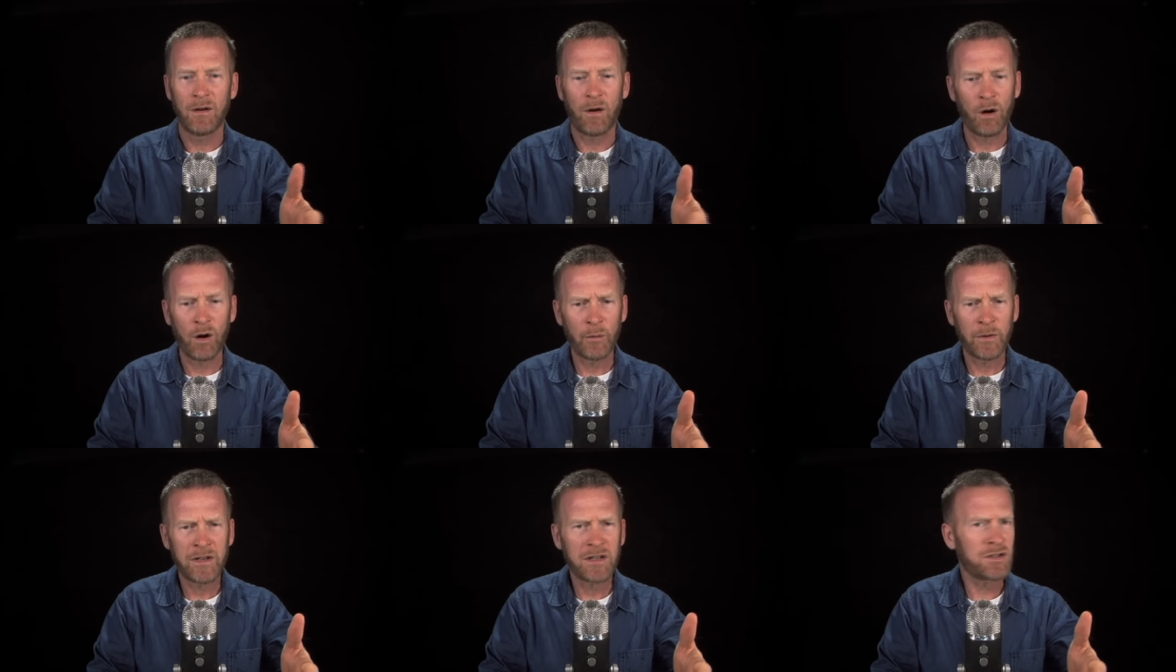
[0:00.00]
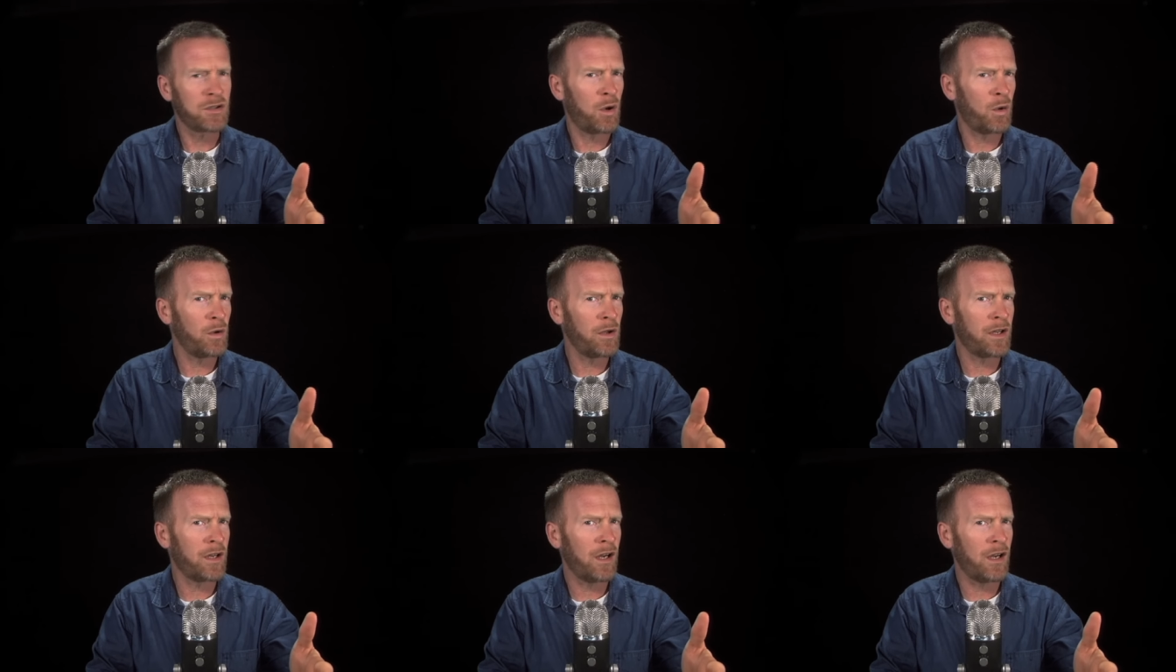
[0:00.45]
Or are we just
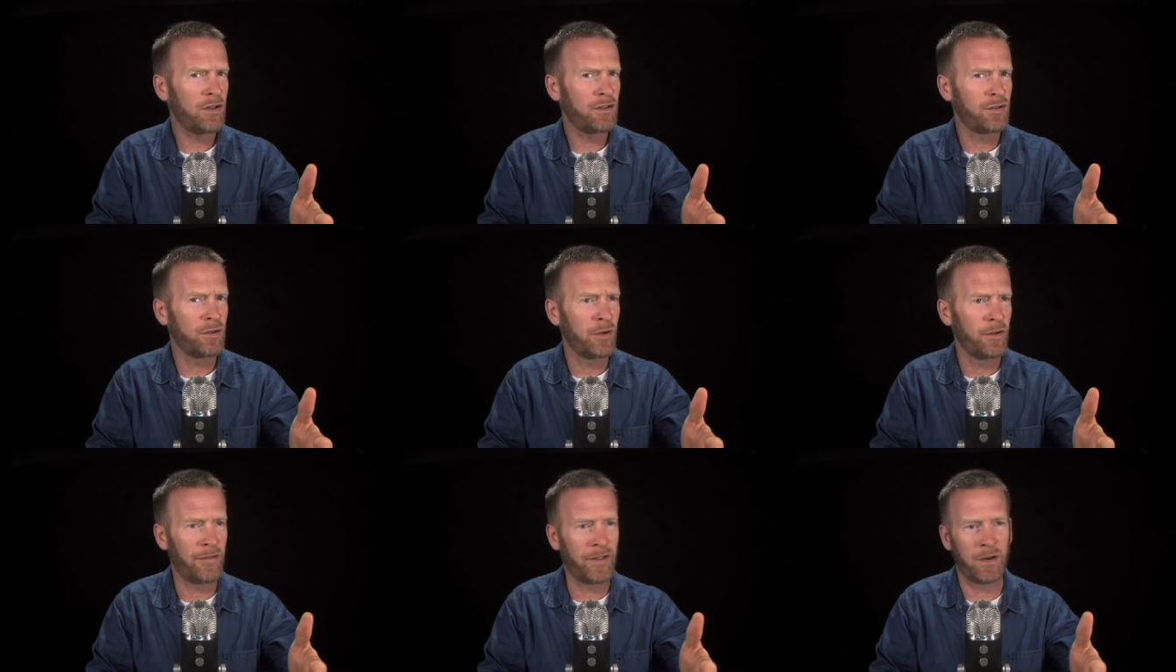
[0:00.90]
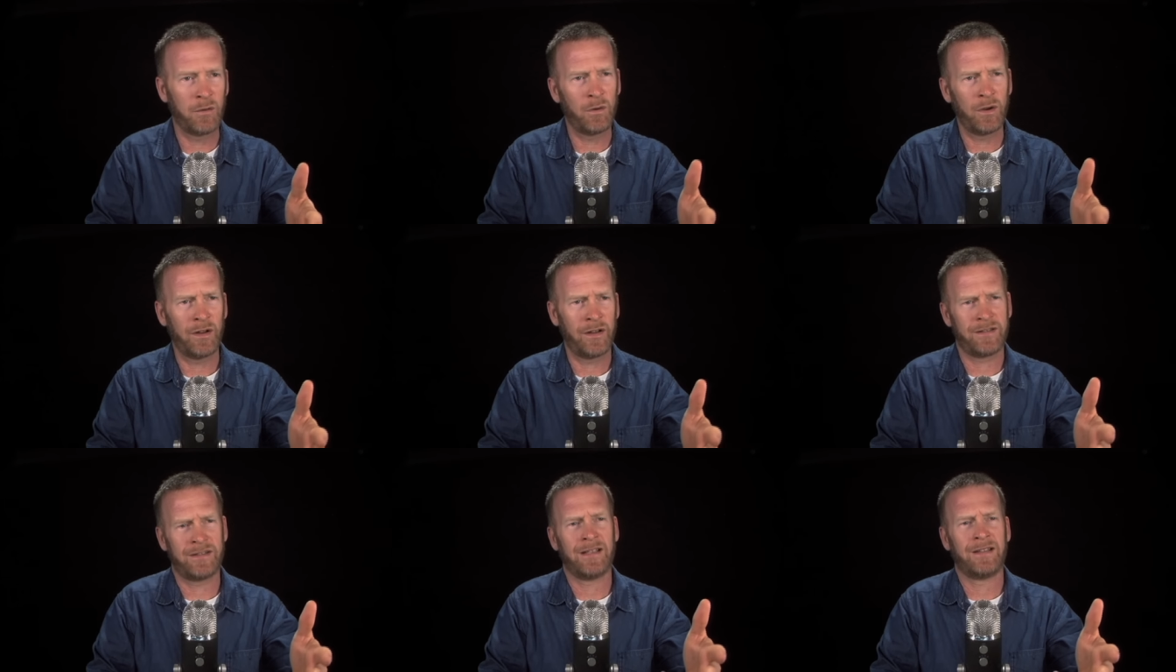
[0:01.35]
holding on to it, thinking,
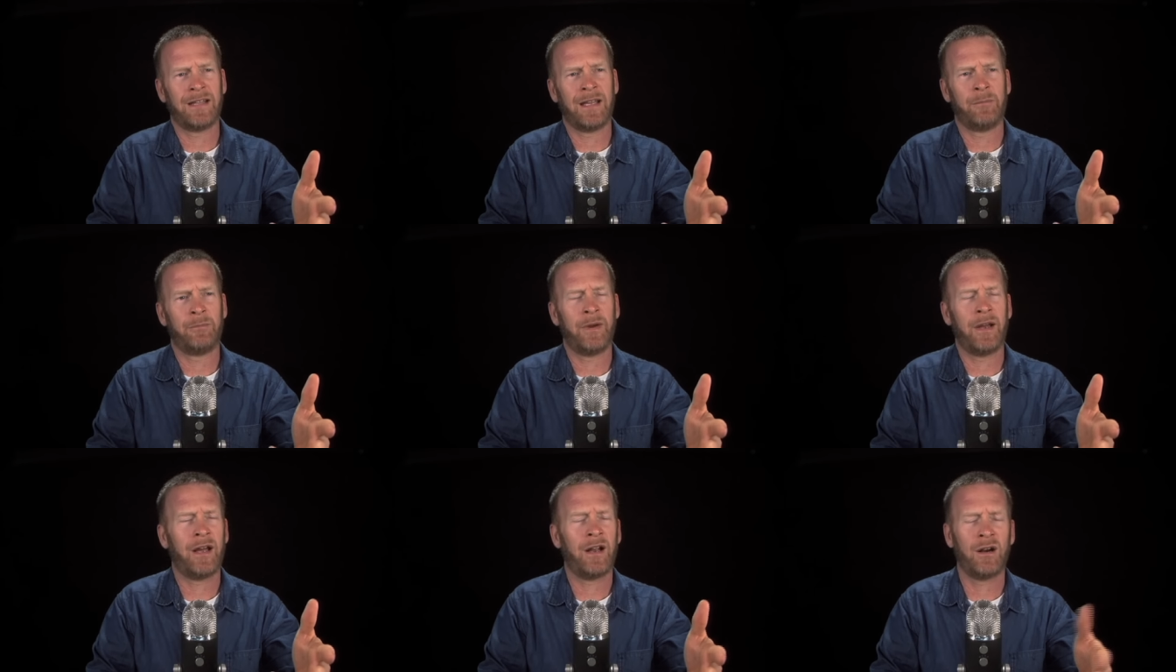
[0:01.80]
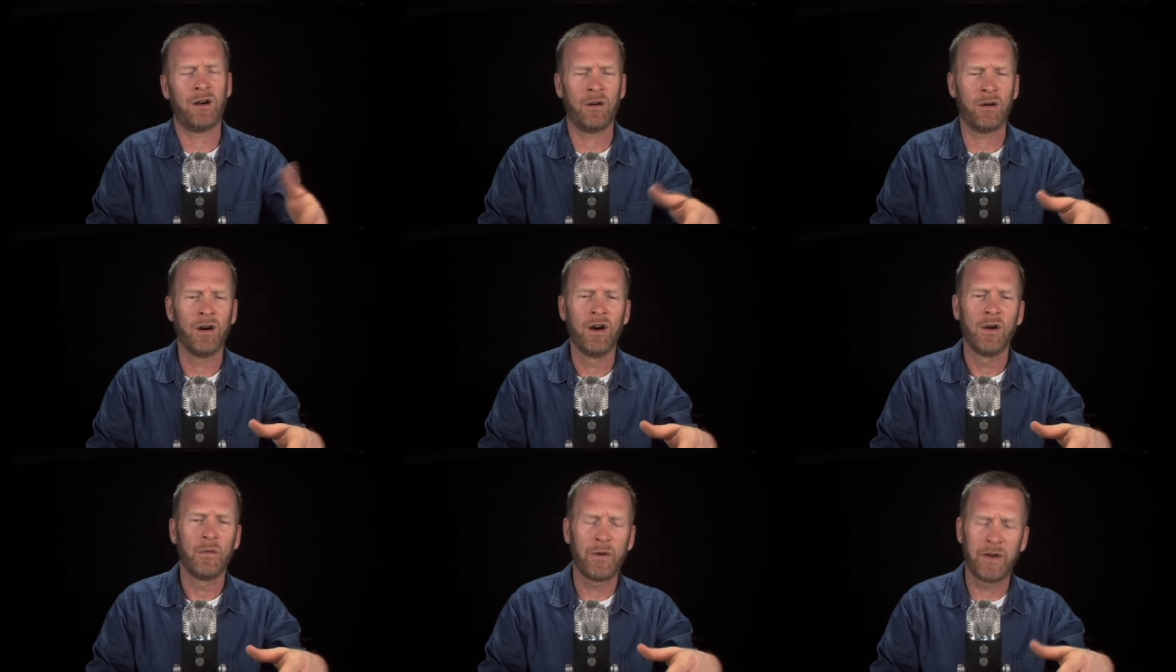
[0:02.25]
well, it's not that bad,
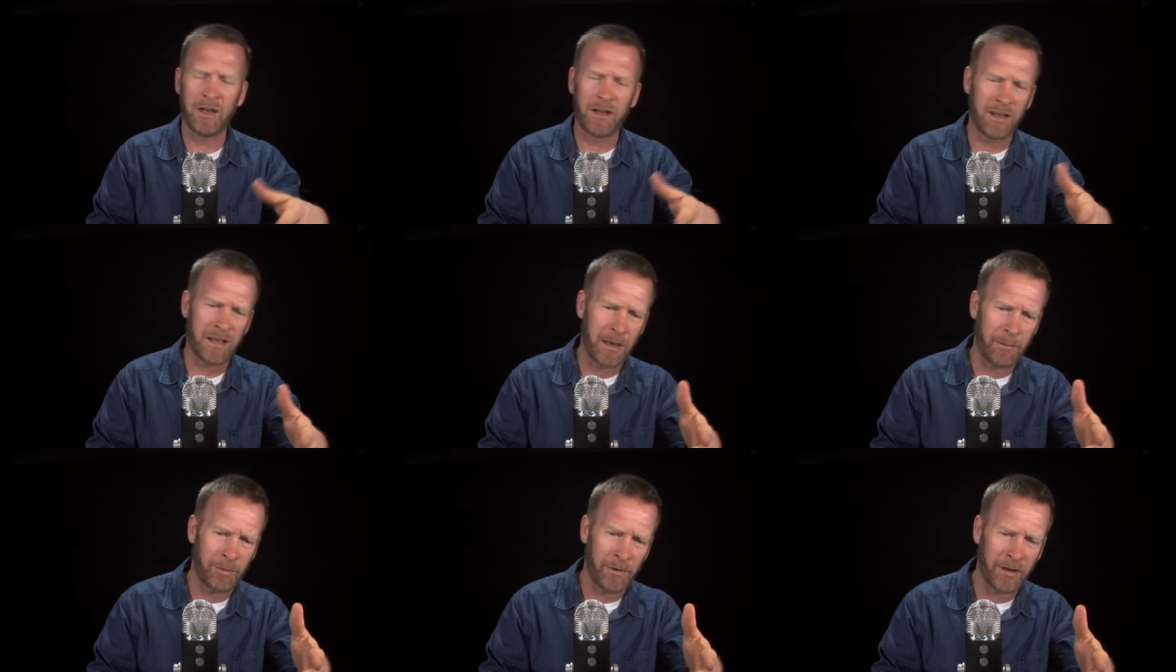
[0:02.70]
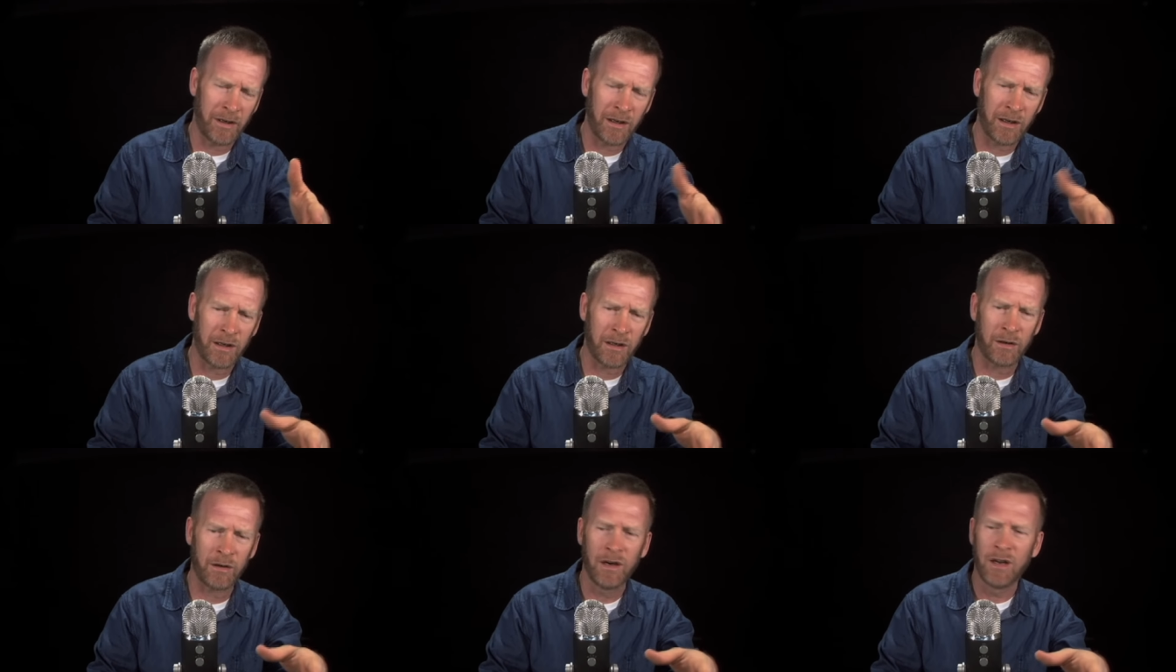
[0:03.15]
or we can keep it
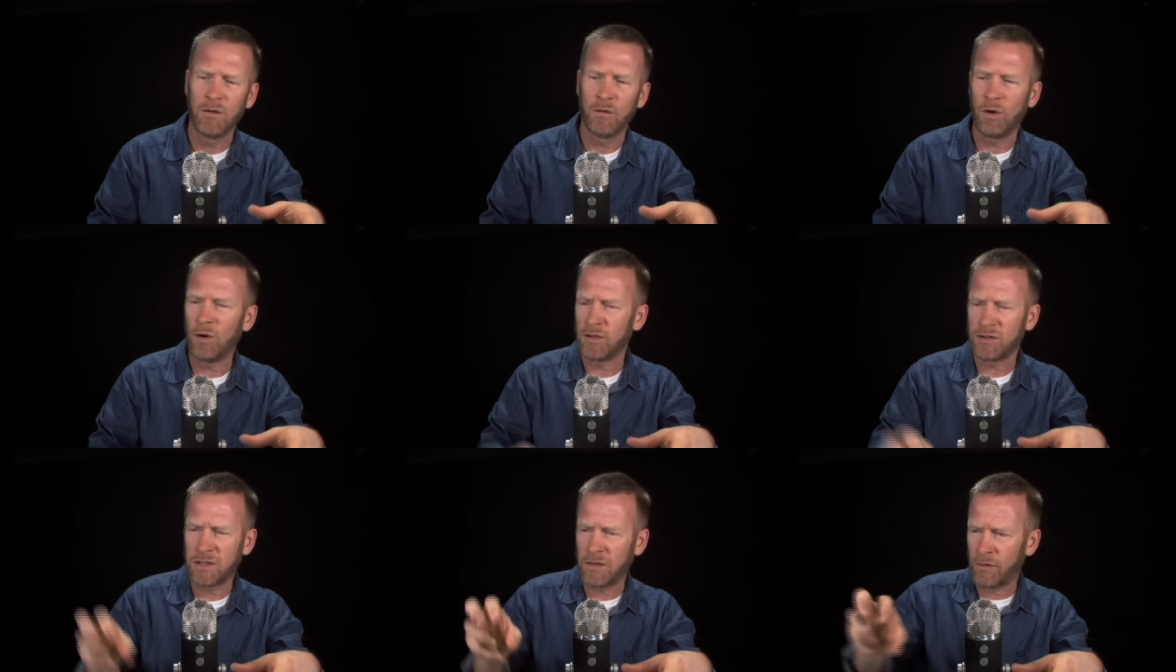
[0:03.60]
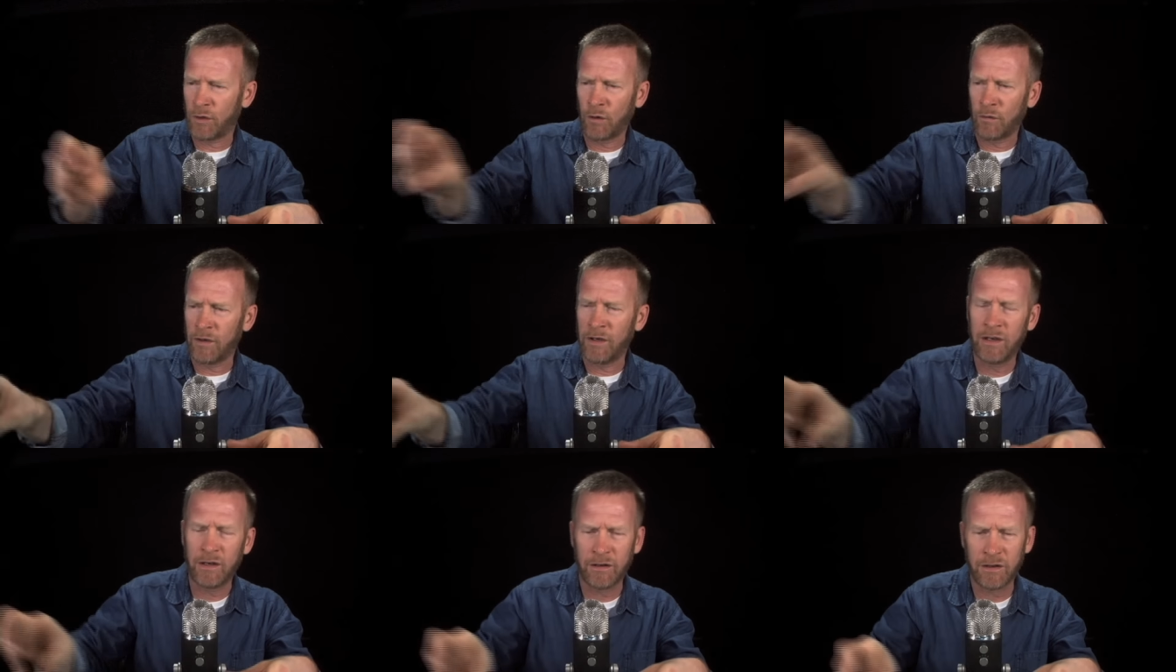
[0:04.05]
here, we'll shove it
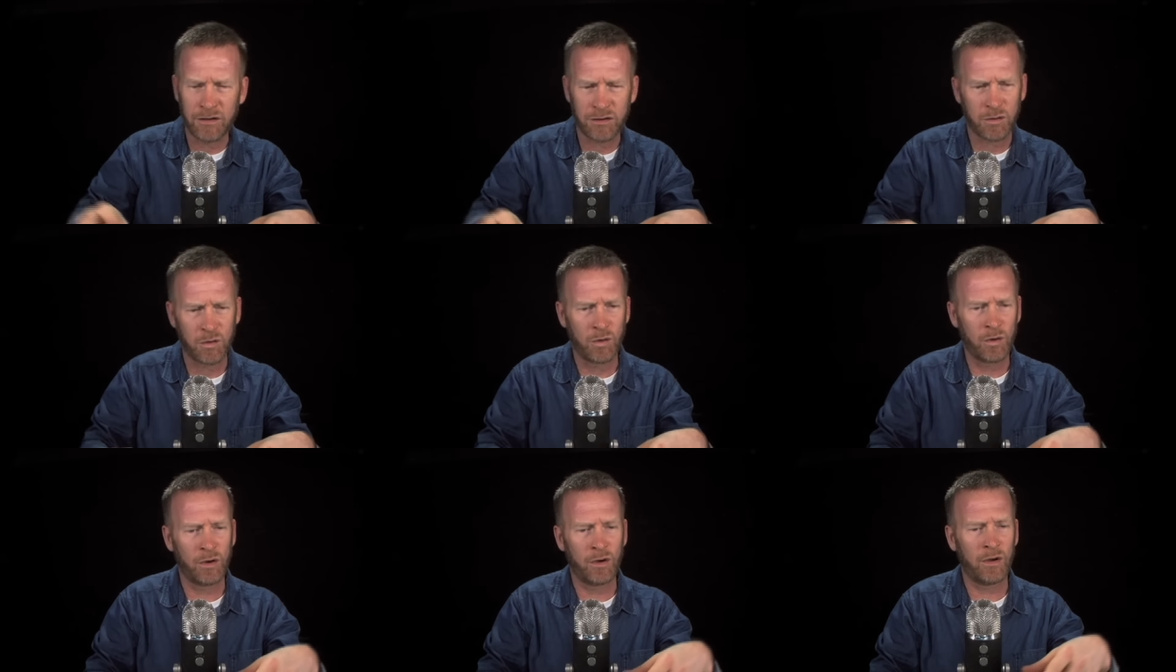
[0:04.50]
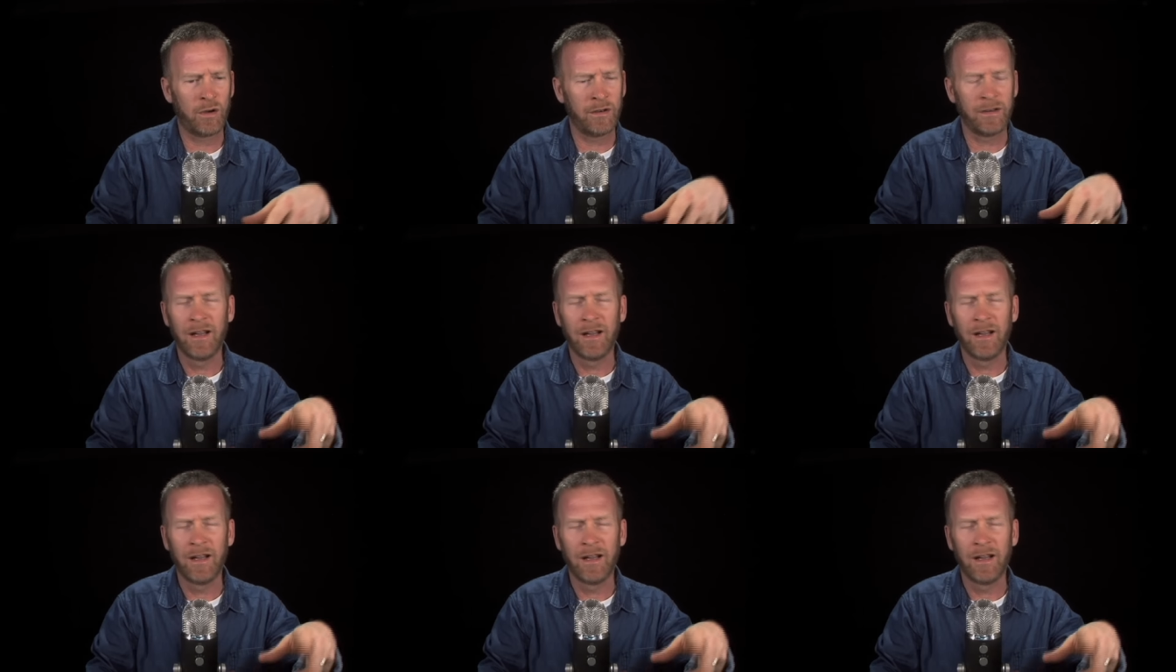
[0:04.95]
over here in this corner?